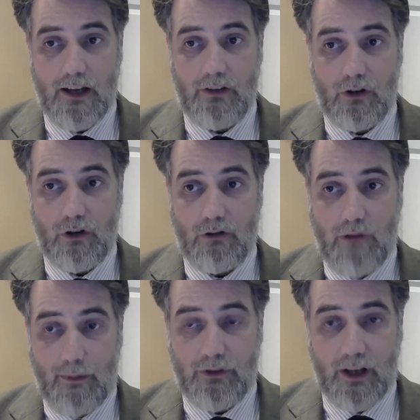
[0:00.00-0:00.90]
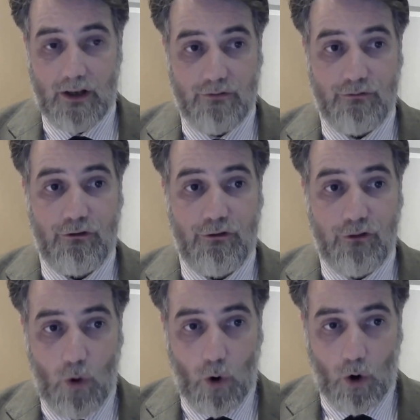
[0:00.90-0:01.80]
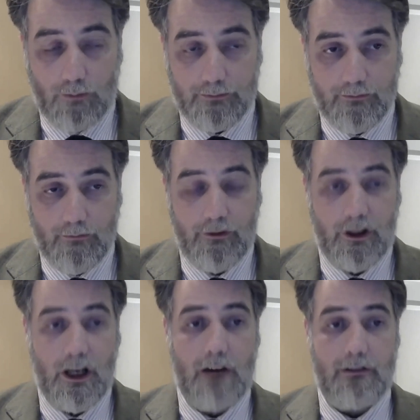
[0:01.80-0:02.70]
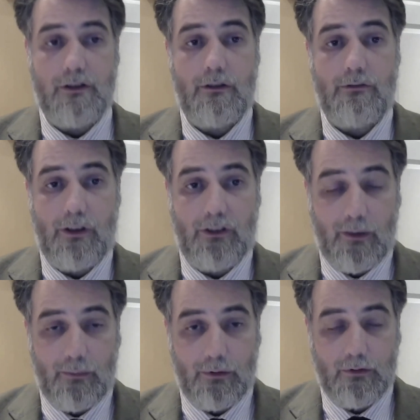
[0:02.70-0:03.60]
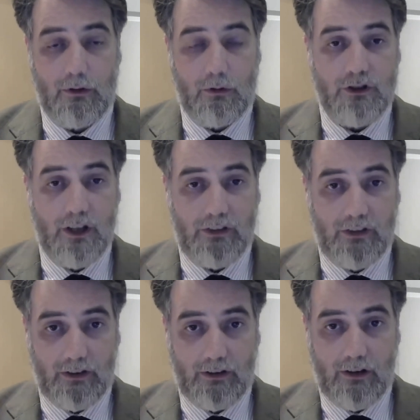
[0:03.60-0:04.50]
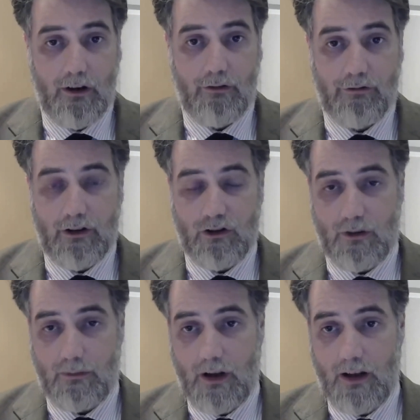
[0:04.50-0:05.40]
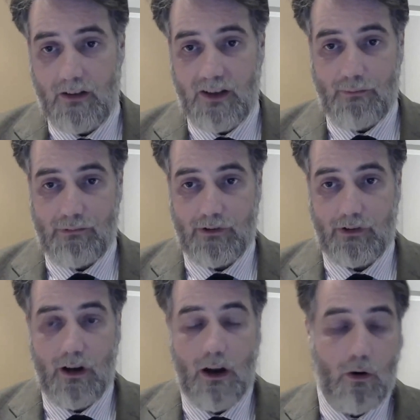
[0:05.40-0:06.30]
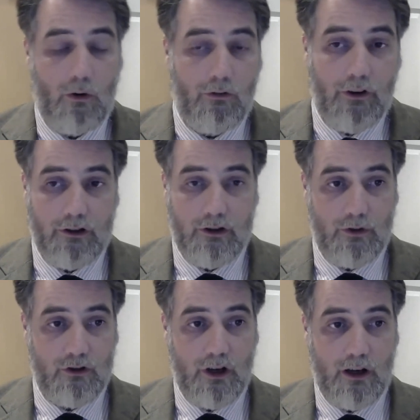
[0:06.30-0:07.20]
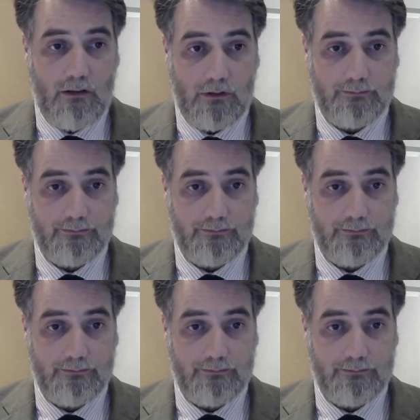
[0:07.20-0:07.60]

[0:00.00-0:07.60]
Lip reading: is a good reputation for courage, for example, or justice, friendship, temperance, or virtue in general.